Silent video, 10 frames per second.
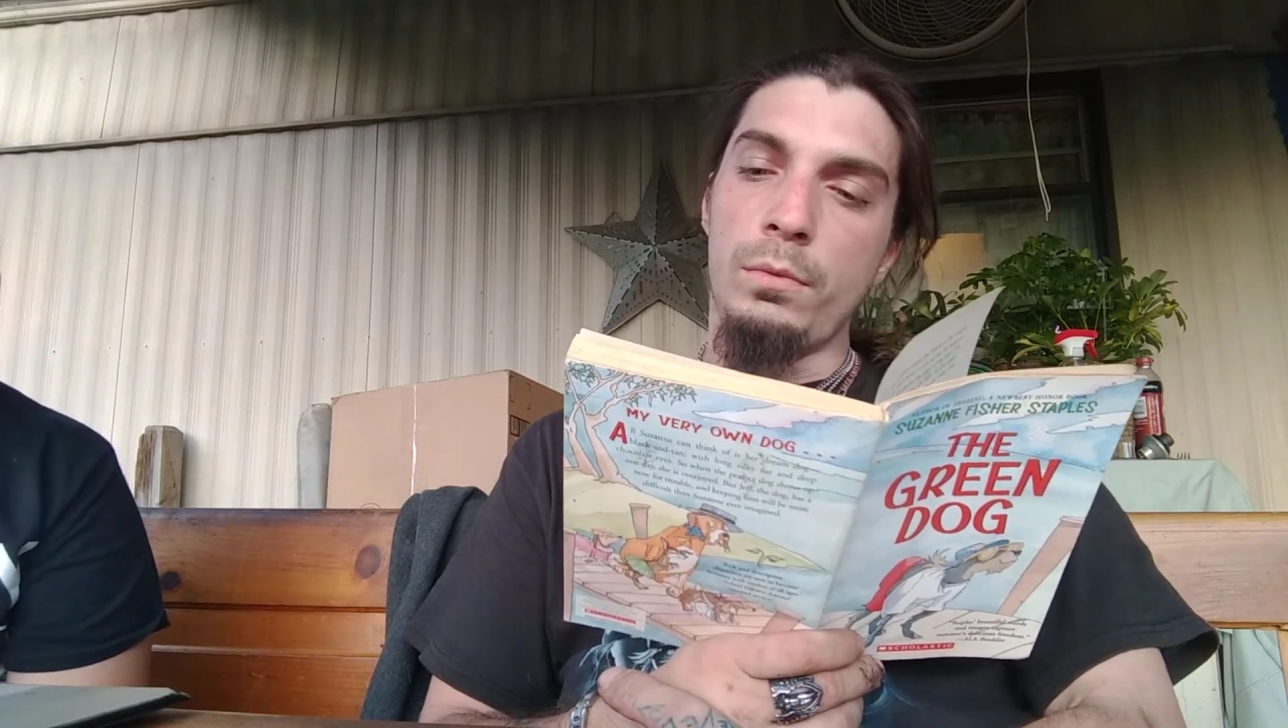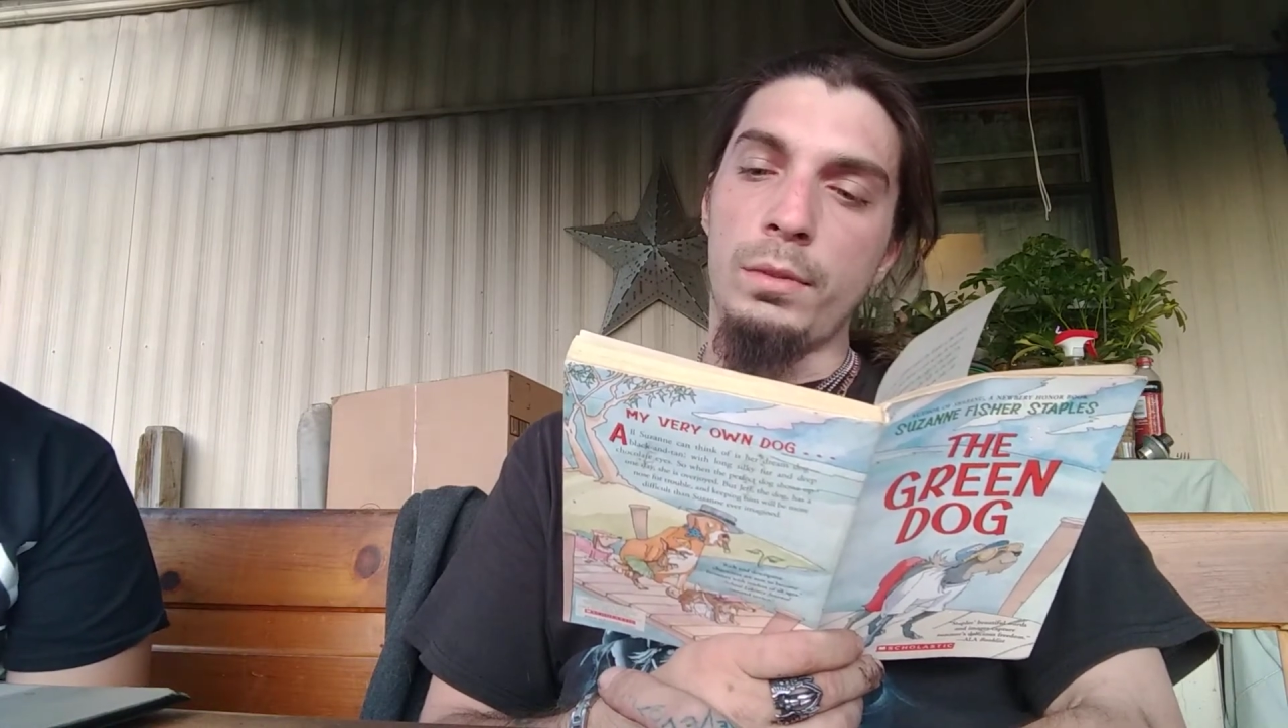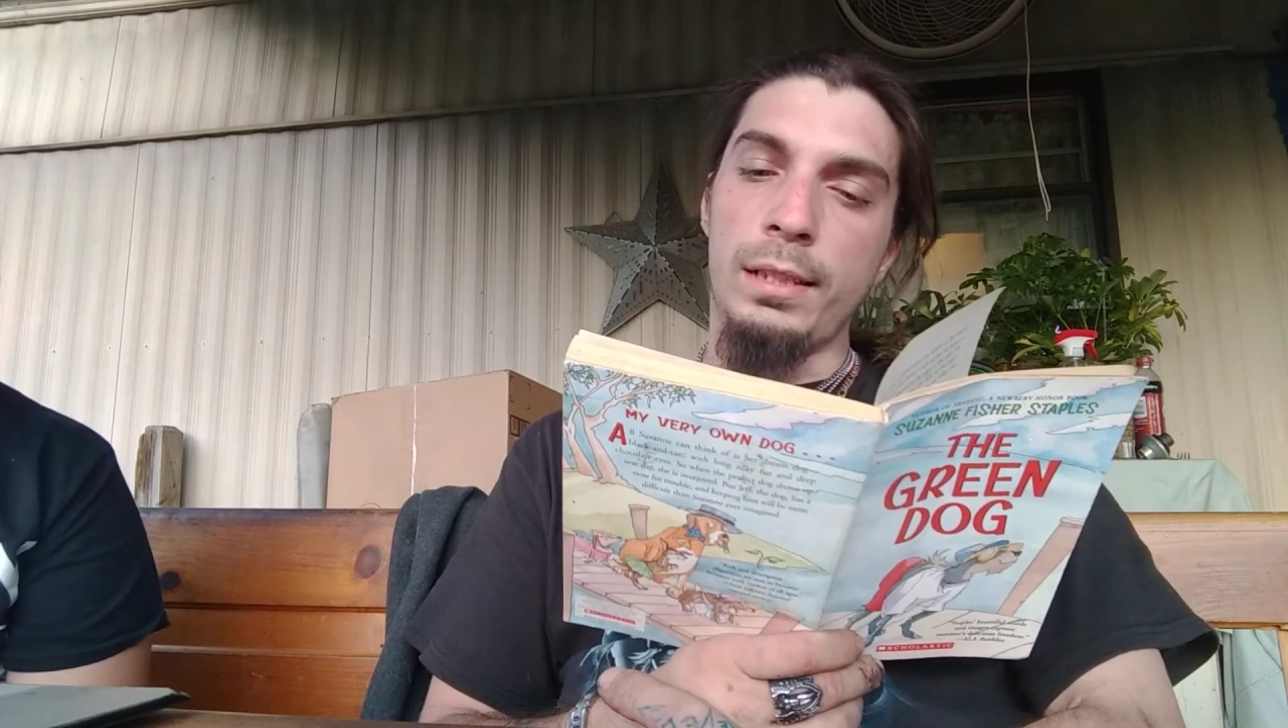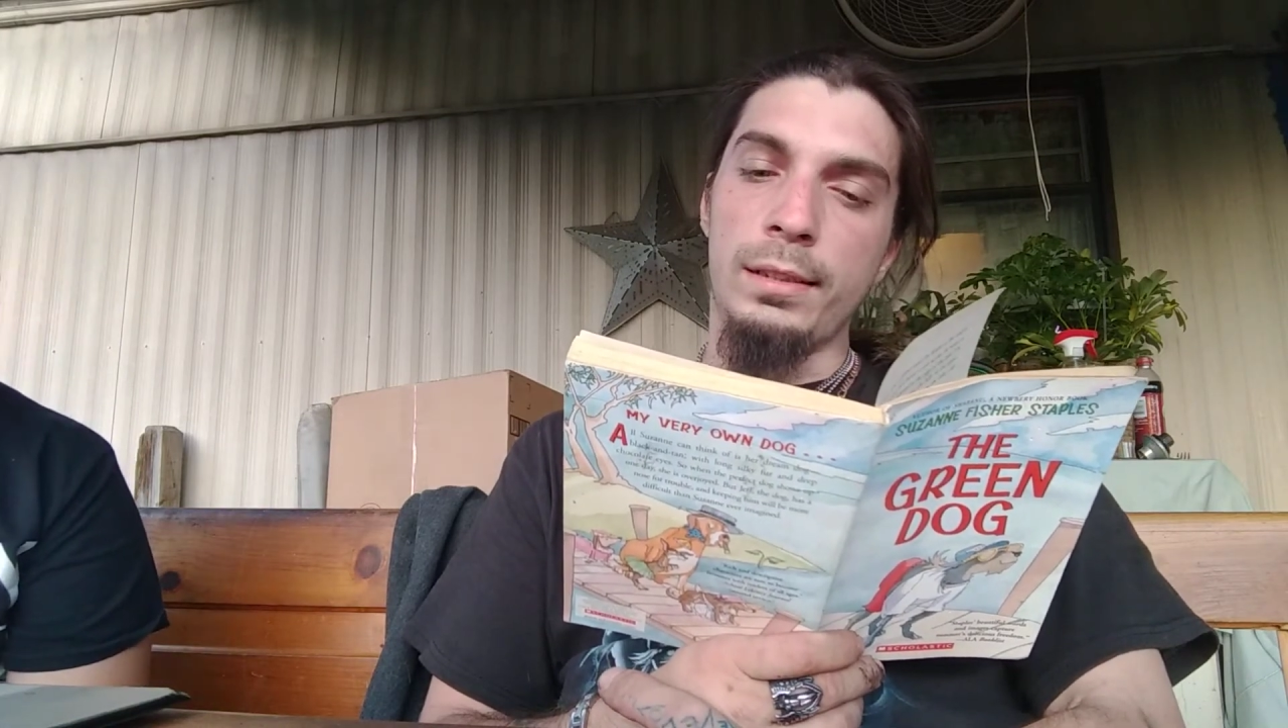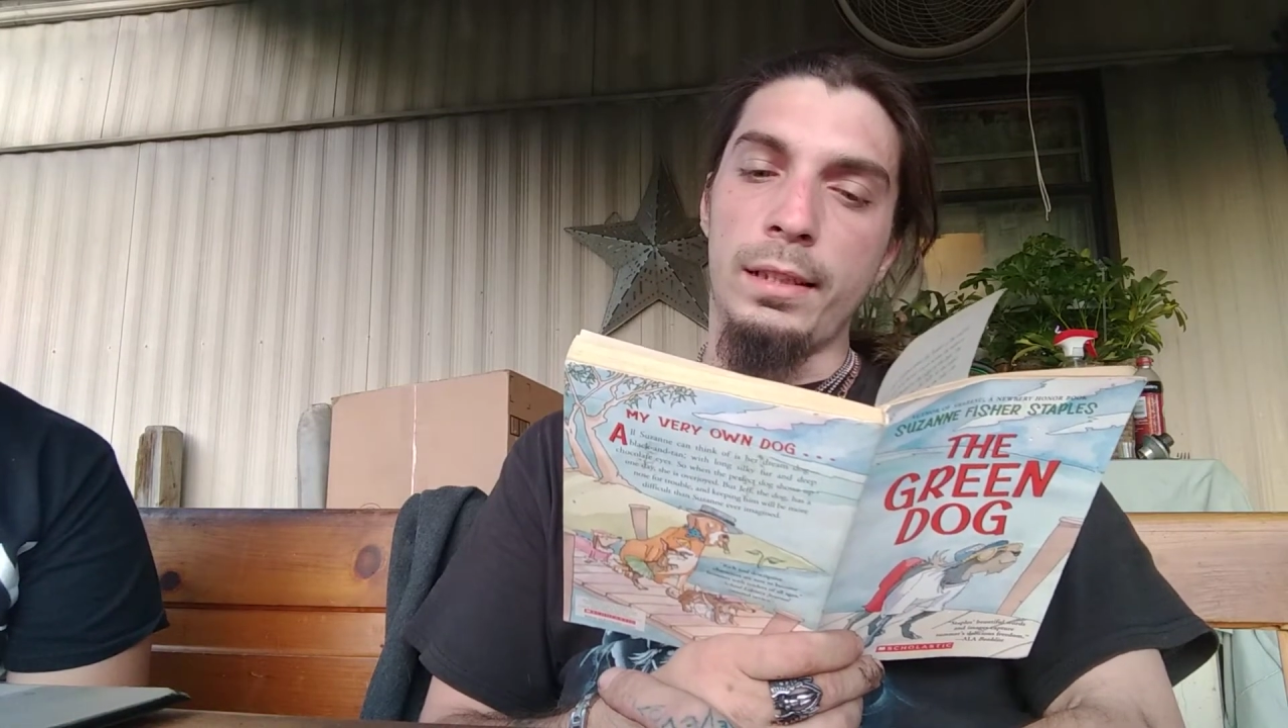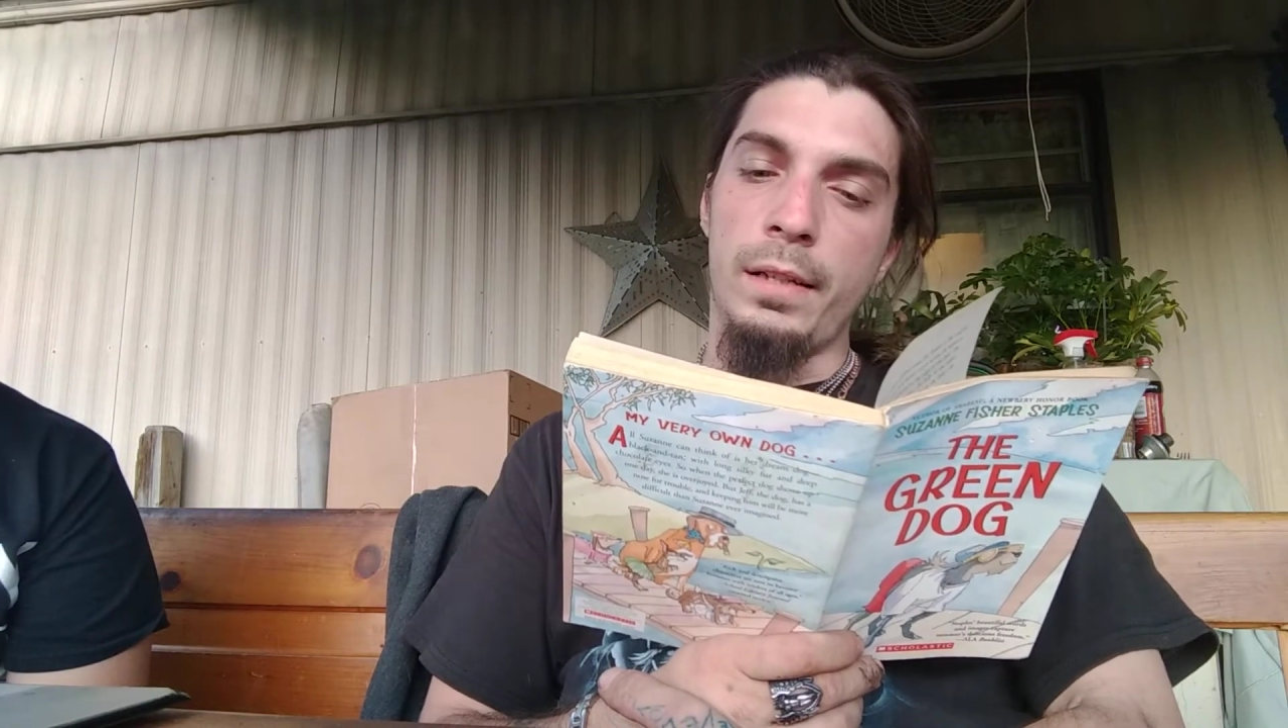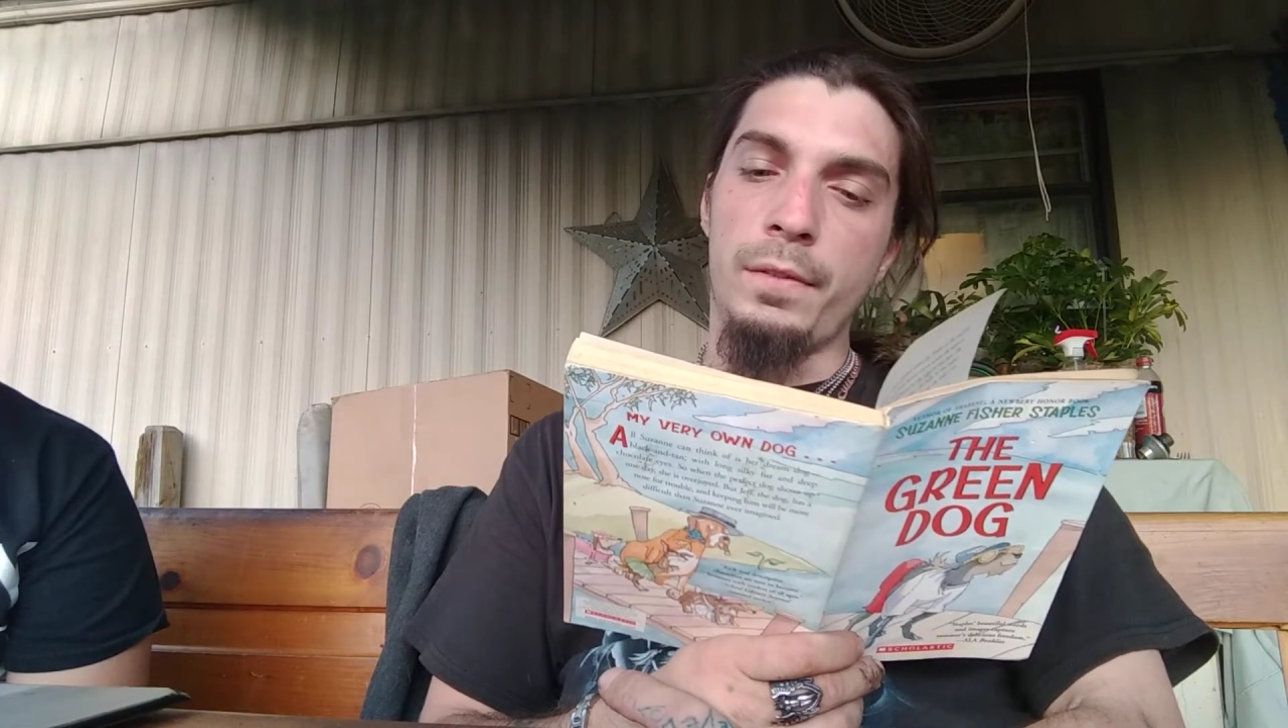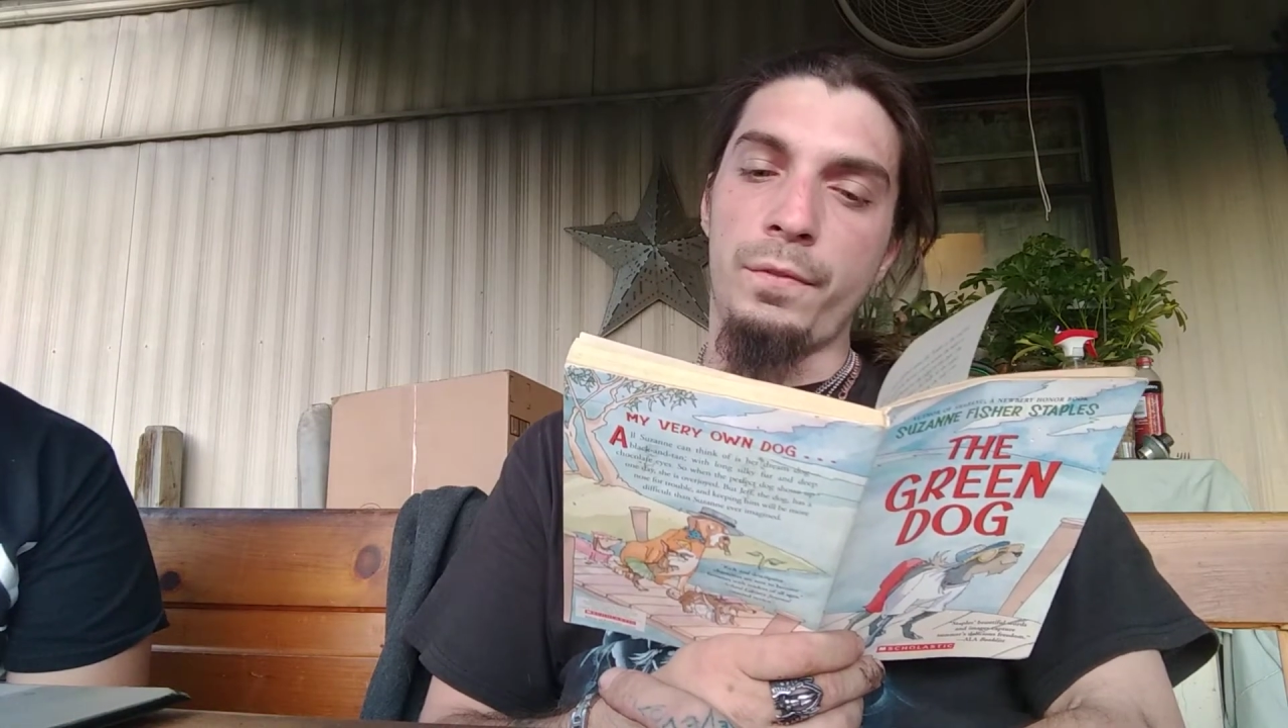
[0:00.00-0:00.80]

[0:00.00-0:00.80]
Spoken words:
without the gift